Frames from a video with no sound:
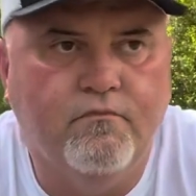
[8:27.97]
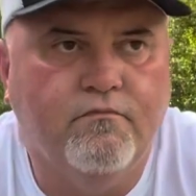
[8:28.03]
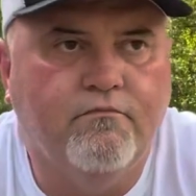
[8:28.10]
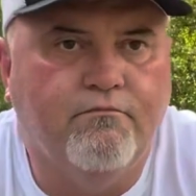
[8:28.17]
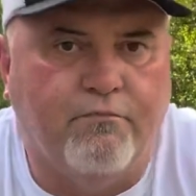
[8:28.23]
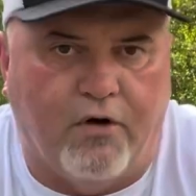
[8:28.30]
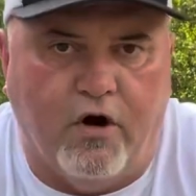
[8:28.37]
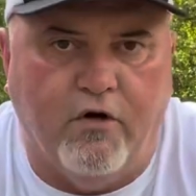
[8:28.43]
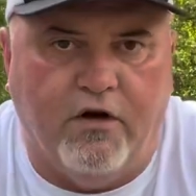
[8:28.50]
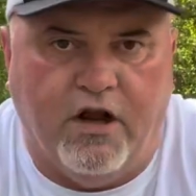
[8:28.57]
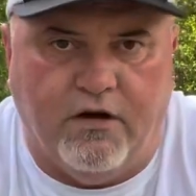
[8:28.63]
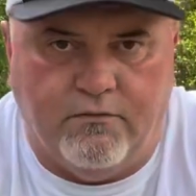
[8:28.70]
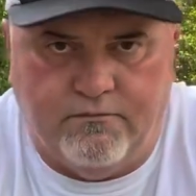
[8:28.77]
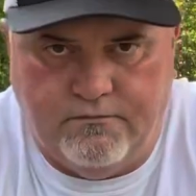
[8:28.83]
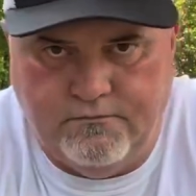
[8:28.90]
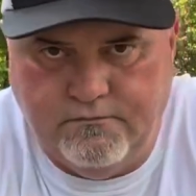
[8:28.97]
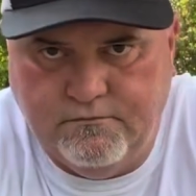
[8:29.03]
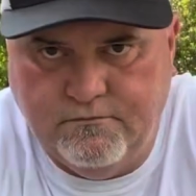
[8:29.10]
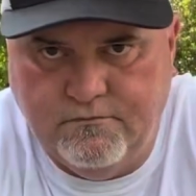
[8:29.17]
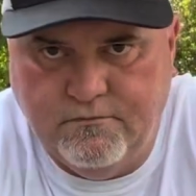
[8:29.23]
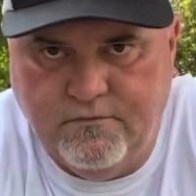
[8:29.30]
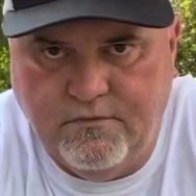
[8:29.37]
pruning.
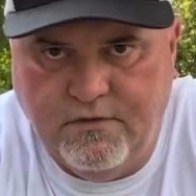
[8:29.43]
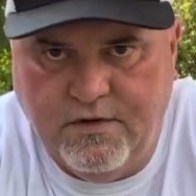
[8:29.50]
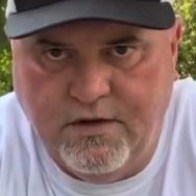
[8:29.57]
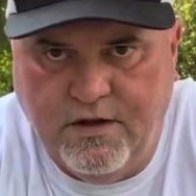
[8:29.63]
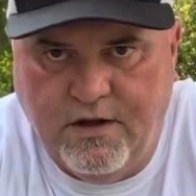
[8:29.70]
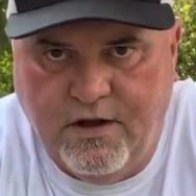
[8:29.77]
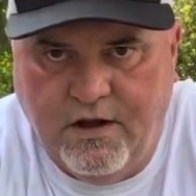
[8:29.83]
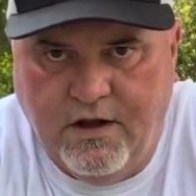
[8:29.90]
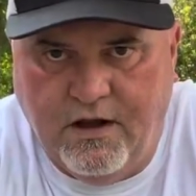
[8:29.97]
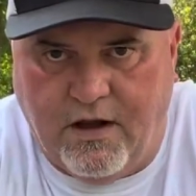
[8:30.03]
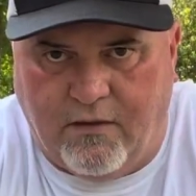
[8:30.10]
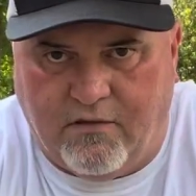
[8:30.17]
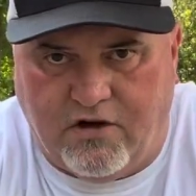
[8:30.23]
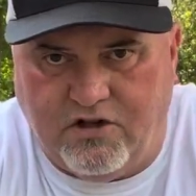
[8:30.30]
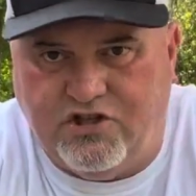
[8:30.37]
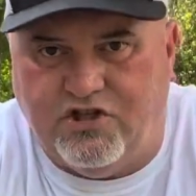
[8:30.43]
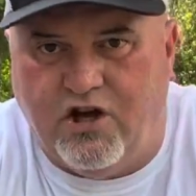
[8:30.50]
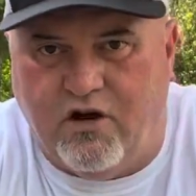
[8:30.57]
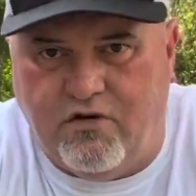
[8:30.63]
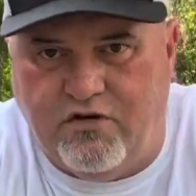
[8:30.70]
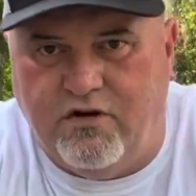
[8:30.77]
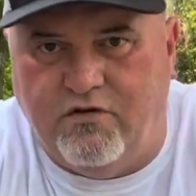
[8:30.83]
I'm going to
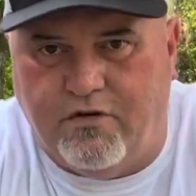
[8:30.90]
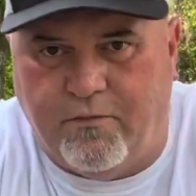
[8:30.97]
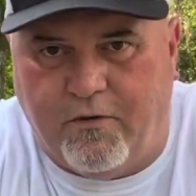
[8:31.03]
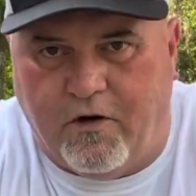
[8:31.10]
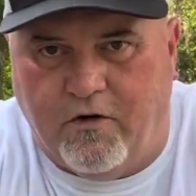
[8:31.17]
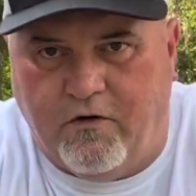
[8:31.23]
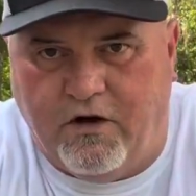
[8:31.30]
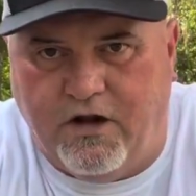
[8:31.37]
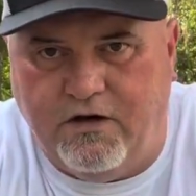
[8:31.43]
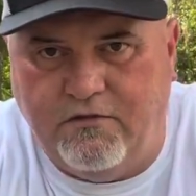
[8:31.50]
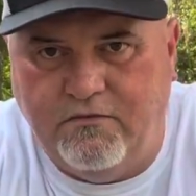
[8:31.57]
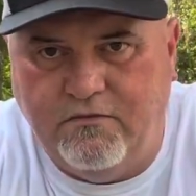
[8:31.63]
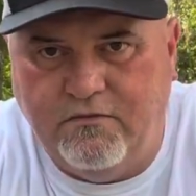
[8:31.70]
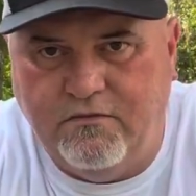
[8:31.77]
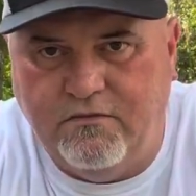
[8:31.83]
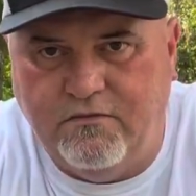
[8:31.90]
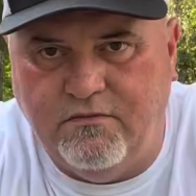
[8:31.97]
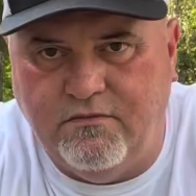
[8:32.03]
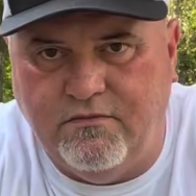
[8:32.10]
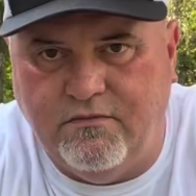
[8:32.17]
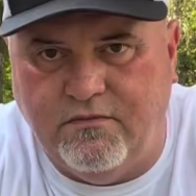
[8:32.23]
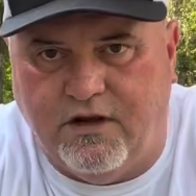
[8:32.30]
show you the pruning
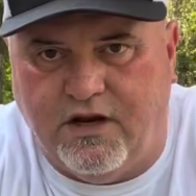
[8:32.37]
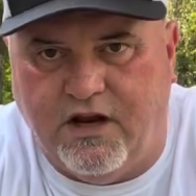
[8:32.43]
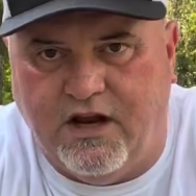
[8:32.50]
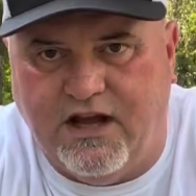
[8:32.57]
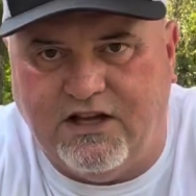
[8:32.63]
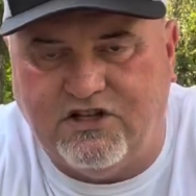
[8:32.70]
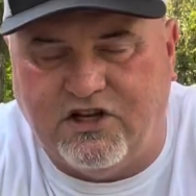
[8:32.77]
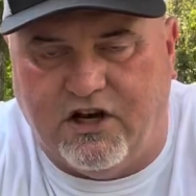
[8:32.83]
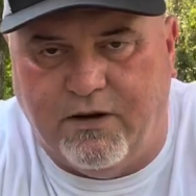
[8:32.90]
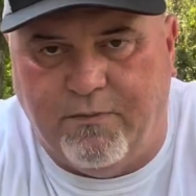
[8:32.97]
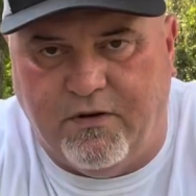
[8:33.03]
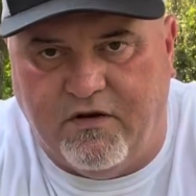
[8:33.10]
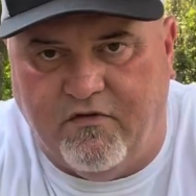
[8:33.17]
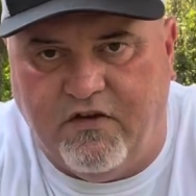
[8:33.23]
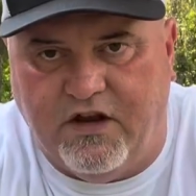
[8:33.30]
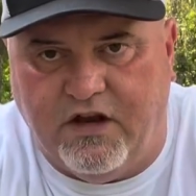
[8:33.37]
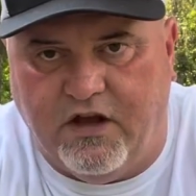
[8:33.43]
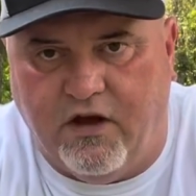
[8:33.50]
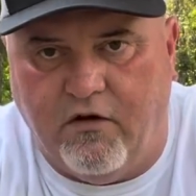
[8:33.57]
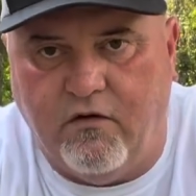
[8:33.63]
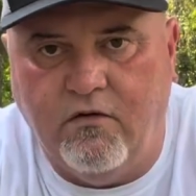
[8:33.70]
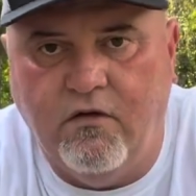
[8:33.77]
in the next clip of the
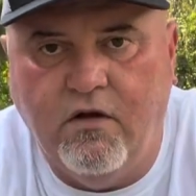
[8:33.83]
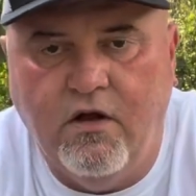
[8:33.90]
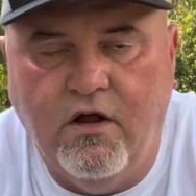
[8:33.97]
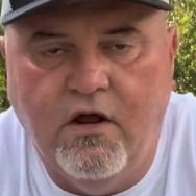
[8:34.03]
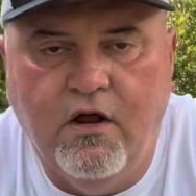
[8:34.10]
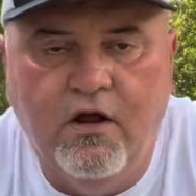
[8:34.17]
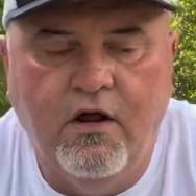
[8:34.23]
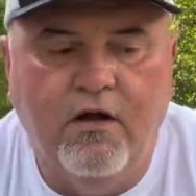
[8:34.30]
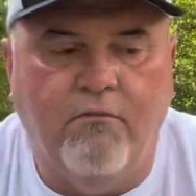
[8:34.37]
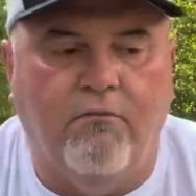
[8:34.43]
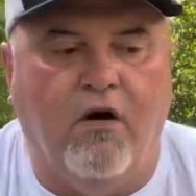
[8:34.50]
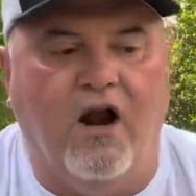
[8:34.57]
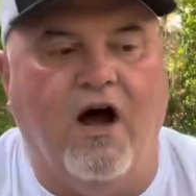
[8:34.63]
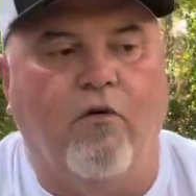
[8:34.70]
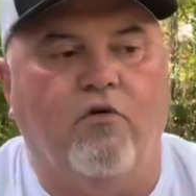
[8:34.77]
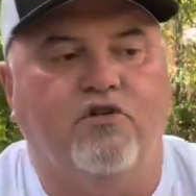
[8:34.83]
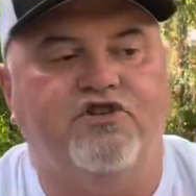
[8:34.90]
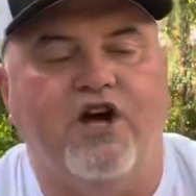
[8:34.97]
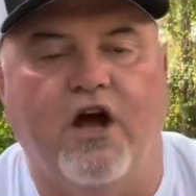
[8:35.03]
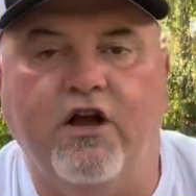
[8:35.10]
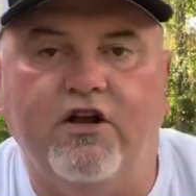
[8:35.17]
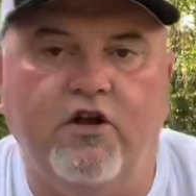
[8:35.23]
video. But I will
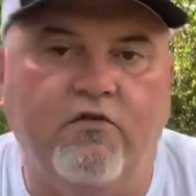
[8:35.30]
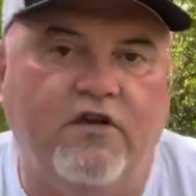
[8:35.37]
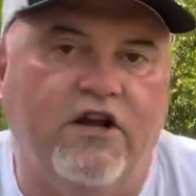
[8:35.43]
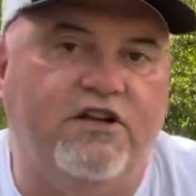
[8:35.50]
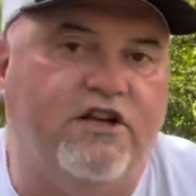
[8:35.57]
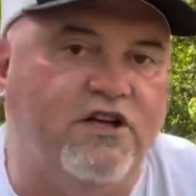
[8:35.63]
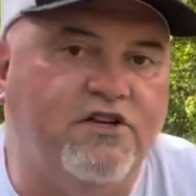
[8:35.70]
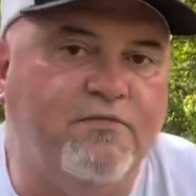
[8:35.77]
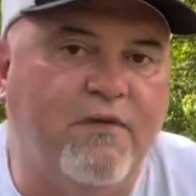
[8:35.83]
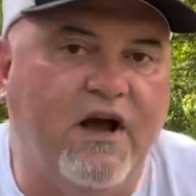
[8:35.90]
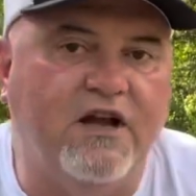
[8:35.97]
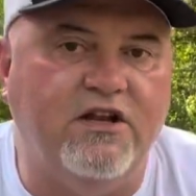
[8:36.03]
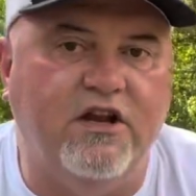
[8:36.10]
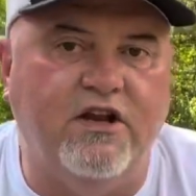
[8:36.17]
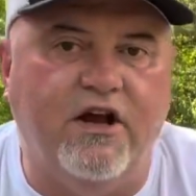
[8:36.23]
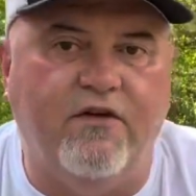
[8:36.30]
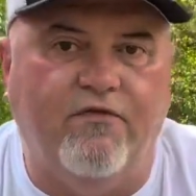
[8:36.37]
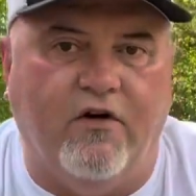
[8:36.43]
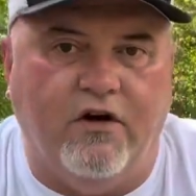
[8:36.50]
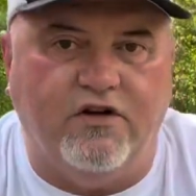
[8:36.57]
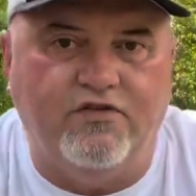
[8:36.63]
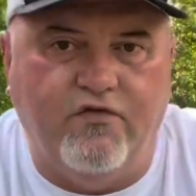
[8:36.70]
tell you that this made the
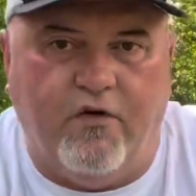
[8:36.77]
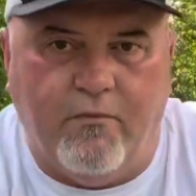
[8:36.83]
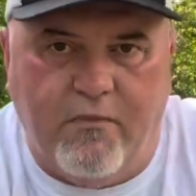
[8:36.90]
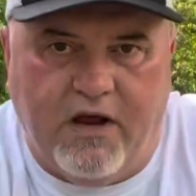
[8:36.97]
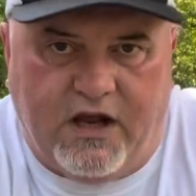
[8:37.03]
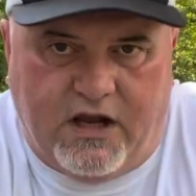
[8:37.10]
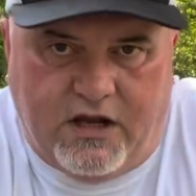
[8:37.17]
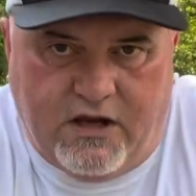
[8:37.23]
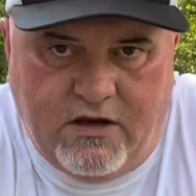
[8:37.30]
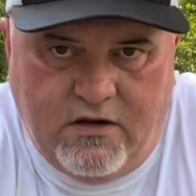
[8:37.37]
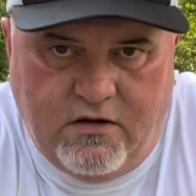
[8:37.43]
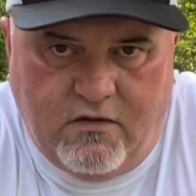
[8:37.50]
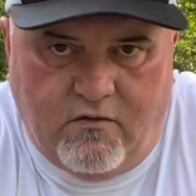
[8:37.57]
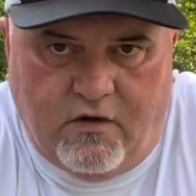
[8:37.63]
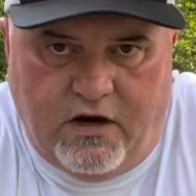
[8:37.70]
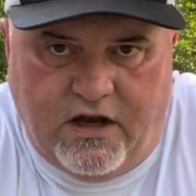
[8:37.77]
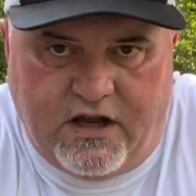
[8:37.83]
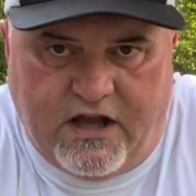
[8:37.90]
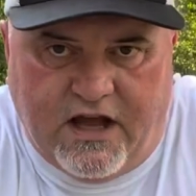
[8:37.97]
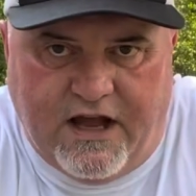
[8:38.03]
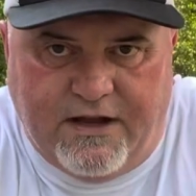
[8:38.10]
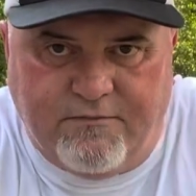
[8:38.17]
difference for me when it
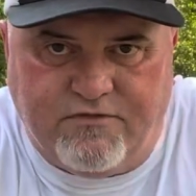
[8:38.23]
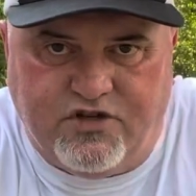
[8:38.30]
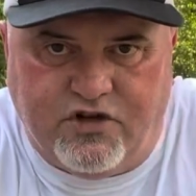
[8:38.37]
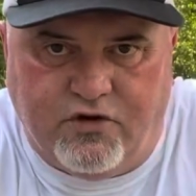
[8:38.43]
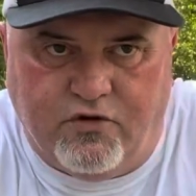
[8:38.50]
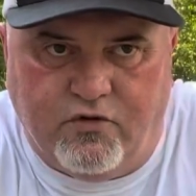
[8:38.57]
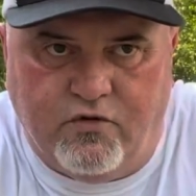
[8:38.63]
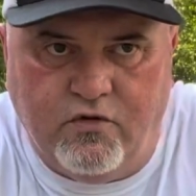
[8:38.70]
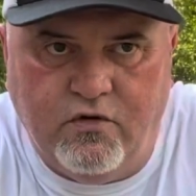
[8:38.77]
came to